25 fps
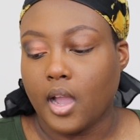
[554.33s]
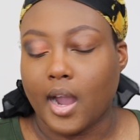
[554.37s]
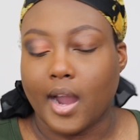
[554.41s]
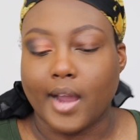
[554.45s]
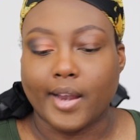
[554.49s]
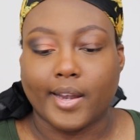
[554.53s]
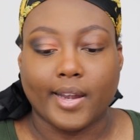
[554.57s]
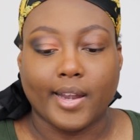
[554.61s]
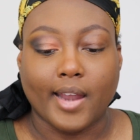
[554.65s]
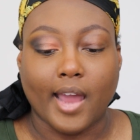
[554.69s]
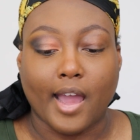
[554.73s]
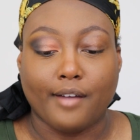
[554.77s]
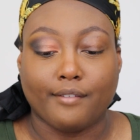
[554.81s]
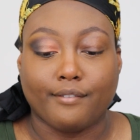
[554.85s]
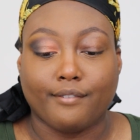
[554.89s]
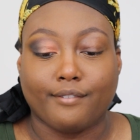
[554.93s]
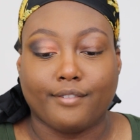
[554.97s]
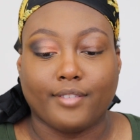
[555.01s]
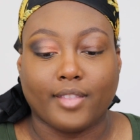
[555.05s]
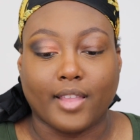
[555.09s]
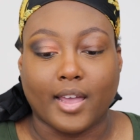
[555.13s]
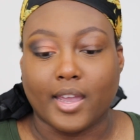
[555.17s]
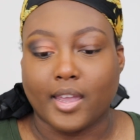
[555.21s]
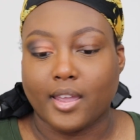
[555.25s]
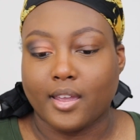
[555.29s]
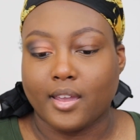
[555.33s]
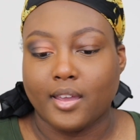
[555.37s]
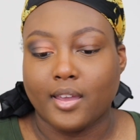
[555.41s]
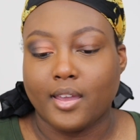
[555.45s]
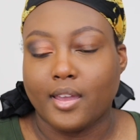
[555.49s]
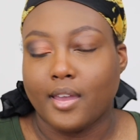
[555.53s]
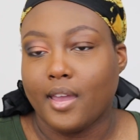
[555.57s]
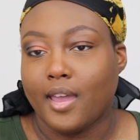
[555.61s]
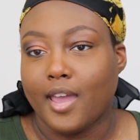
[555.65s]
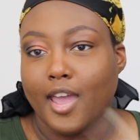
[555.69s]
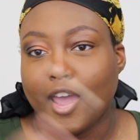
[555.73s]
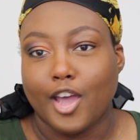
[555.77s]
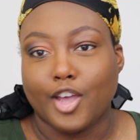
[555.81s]
didn't have like
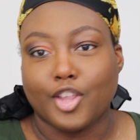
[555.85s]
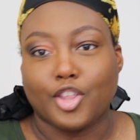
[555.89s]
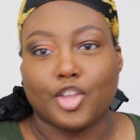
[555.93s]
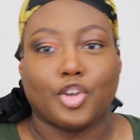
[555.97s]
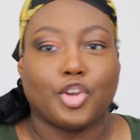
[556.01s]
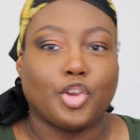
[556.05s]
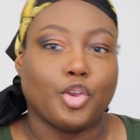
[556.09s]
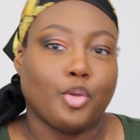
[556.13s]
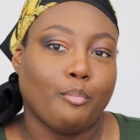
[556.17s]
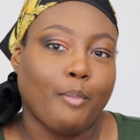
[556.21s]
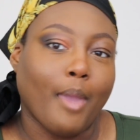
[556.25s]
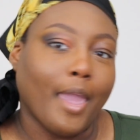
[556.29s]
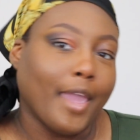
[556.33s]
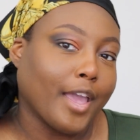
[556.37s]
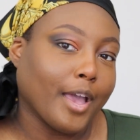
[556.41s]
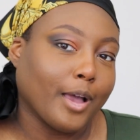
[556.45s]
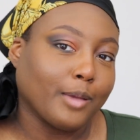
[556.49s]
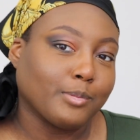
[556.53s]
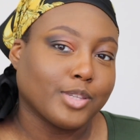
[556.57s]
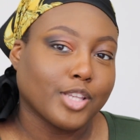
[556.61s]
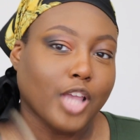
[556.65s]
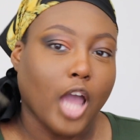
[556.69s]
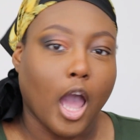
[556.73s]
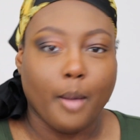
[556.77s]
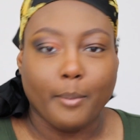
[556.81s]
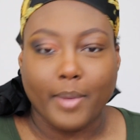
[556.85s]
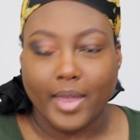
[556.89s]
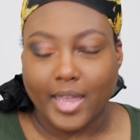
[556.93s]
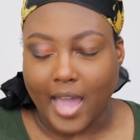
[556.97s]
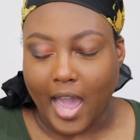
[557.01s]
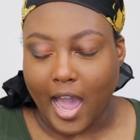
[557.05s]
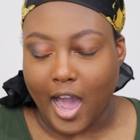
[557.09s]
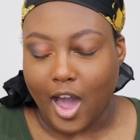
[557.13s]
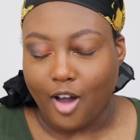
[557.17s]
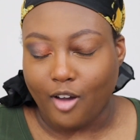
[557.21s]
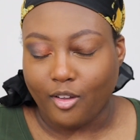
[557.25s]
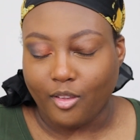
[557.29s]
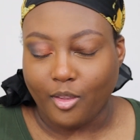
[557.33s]
the new makeups
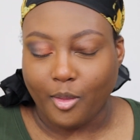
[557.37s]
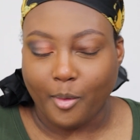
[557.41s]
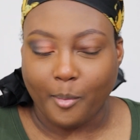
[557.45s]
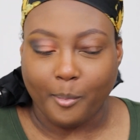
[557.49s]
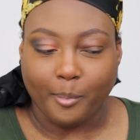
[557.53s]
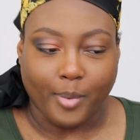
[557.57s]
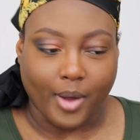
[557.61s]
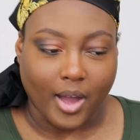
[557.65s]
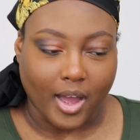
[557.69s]
coming out,